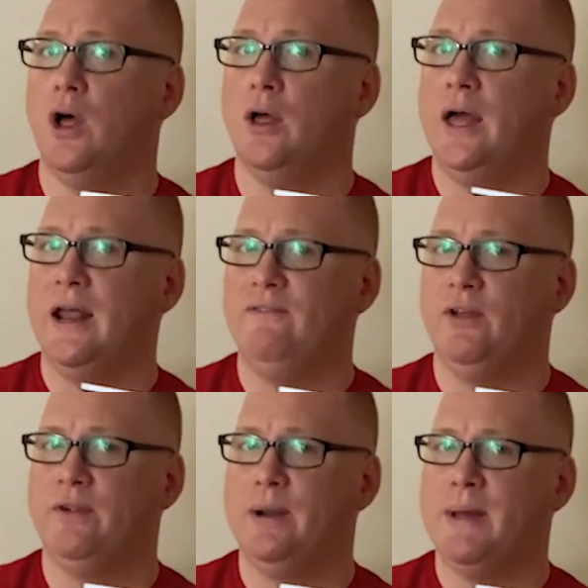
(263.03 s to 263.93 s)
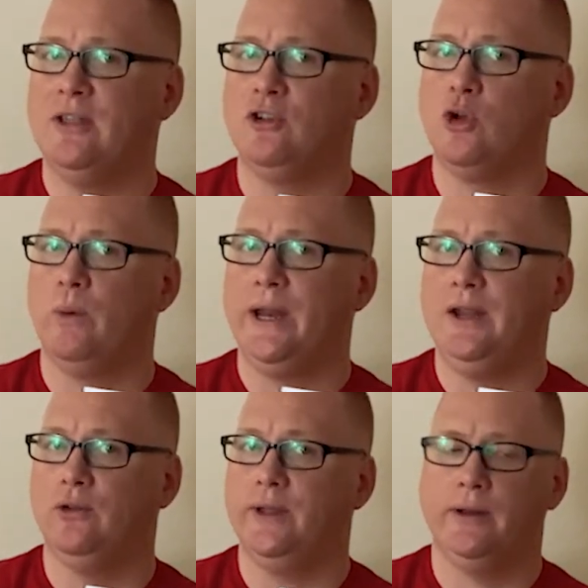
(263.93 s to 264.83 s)
And I feel very magical when I
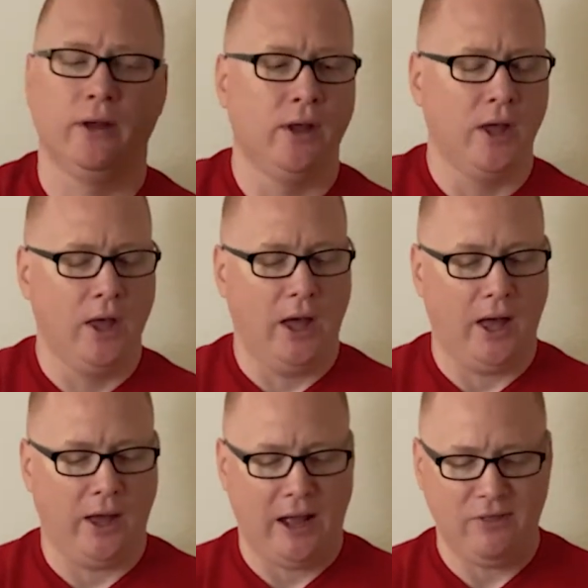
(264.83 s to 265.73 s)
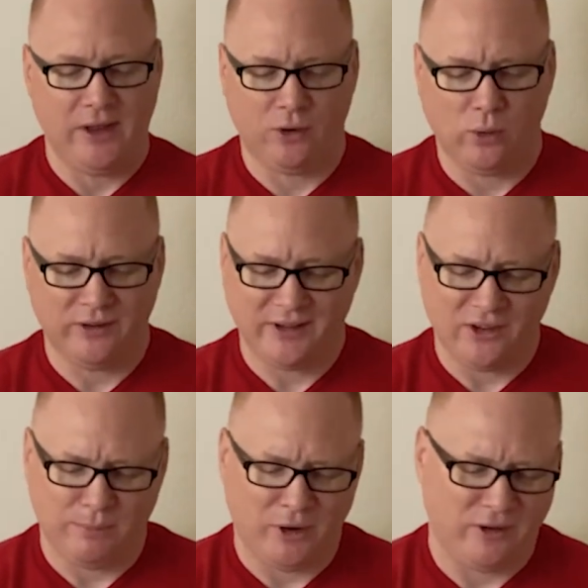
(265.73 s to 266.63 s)
use it. And then of course the touch bar